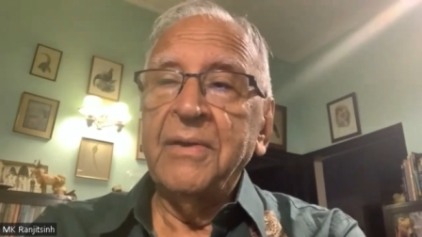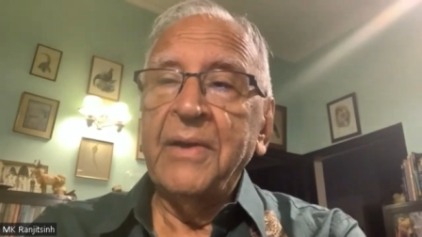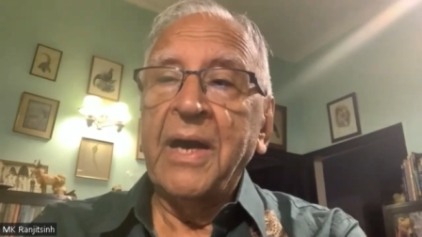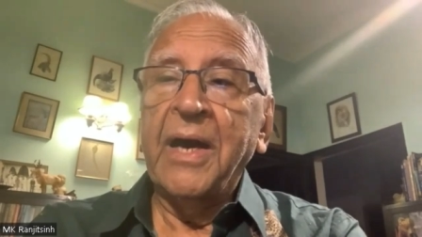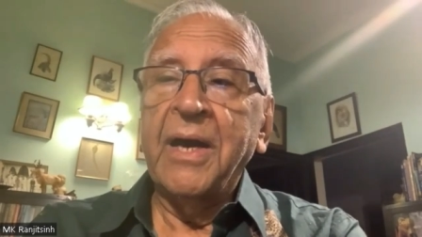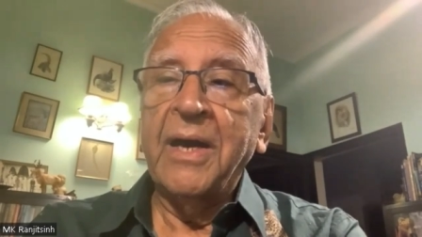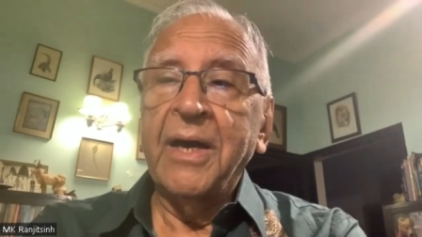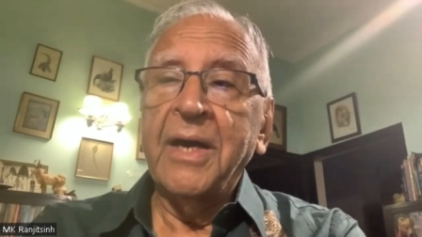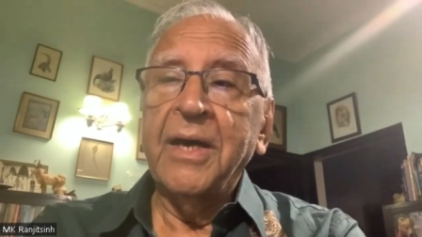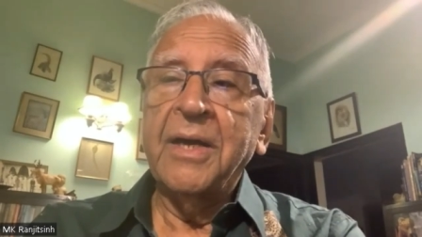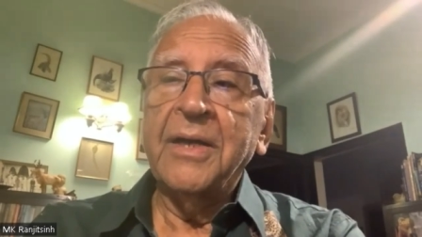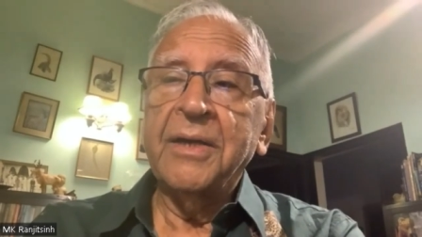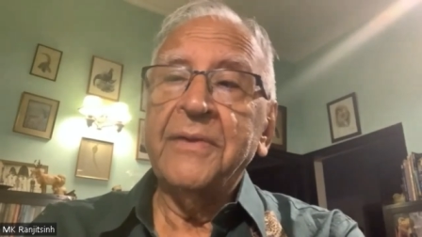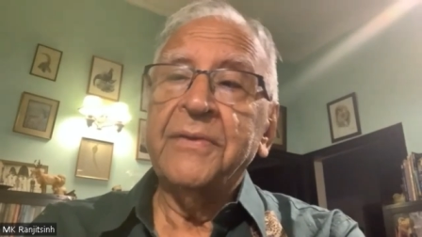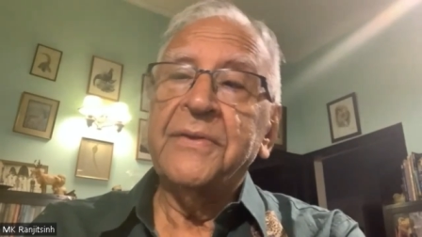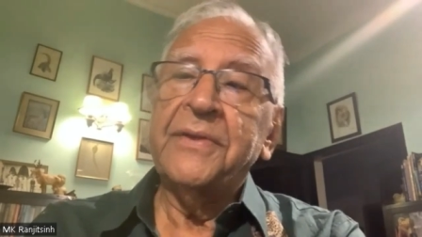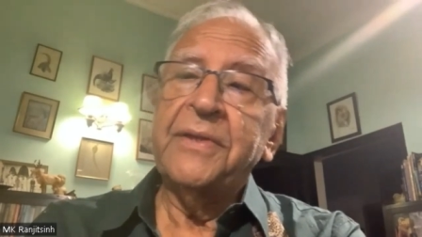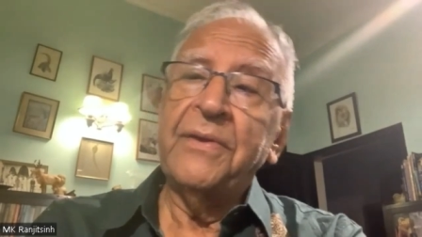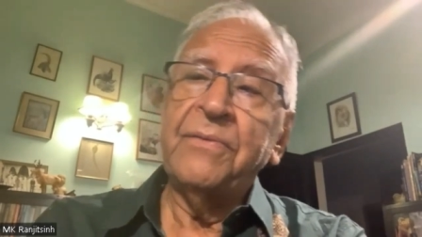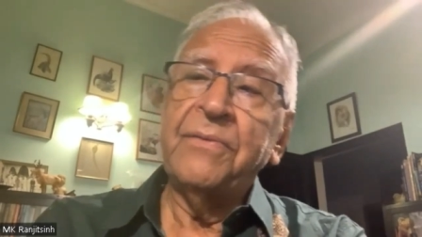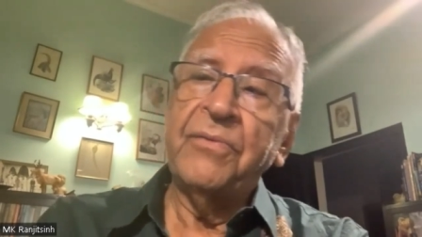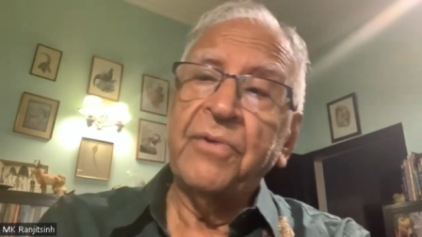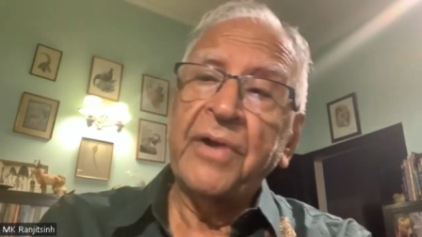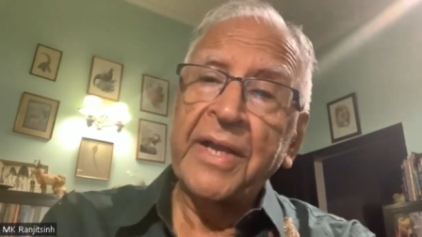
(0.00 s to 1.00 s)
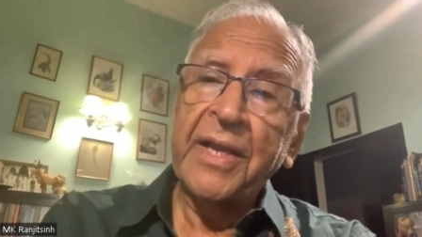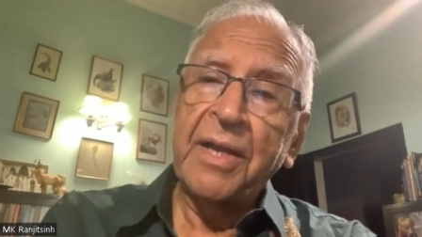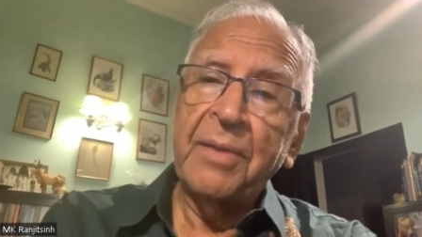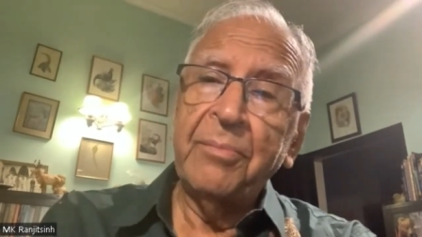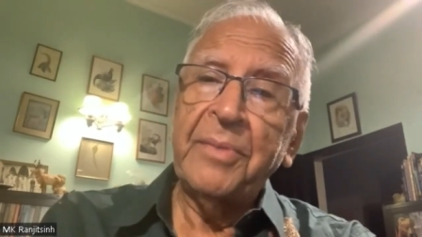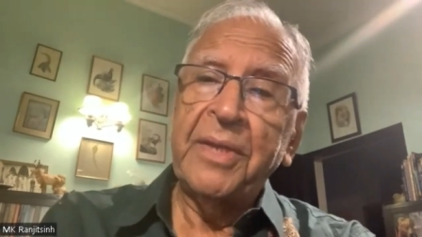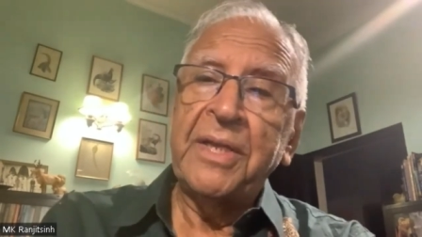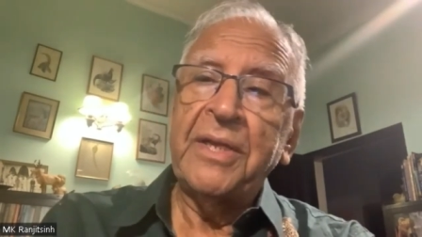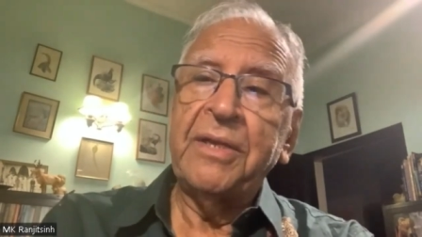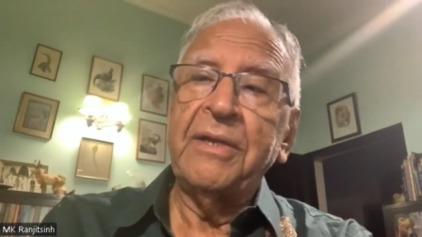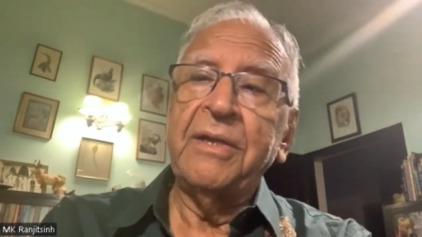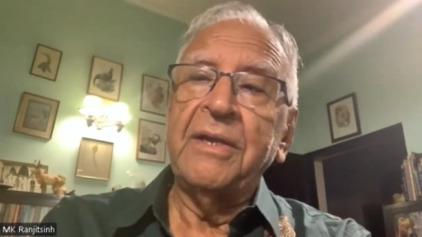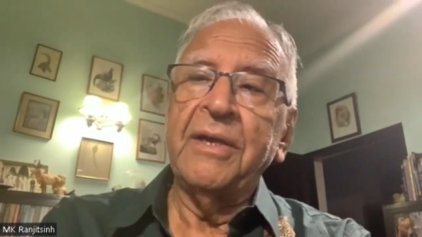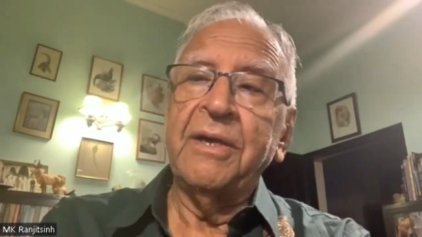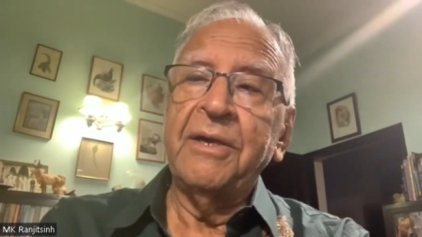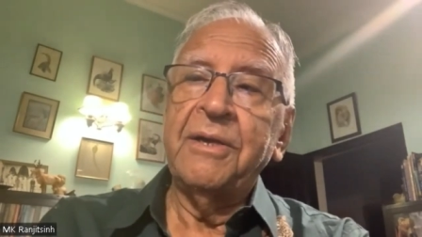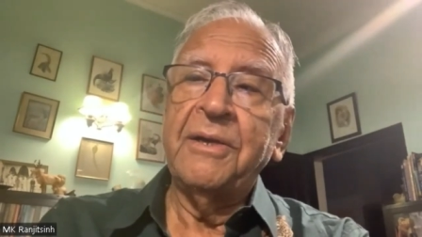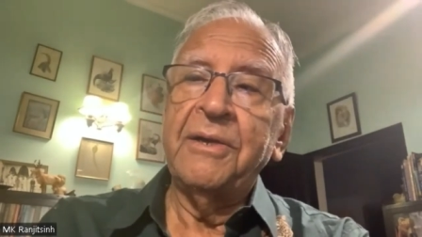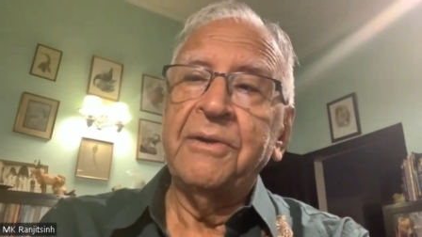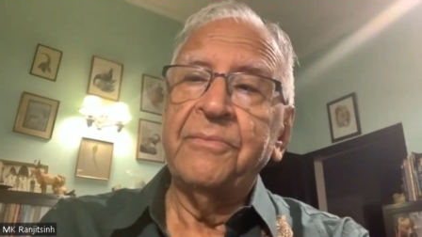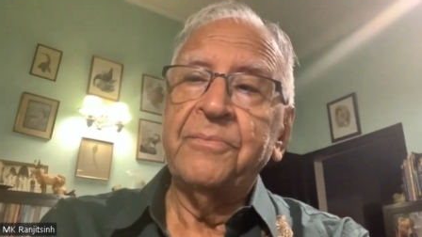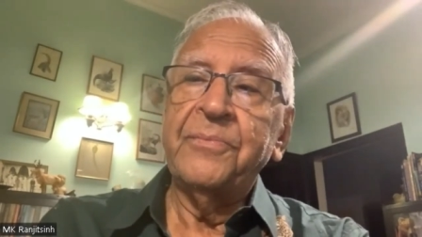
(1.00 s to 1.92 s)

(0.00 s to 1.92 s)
are the via media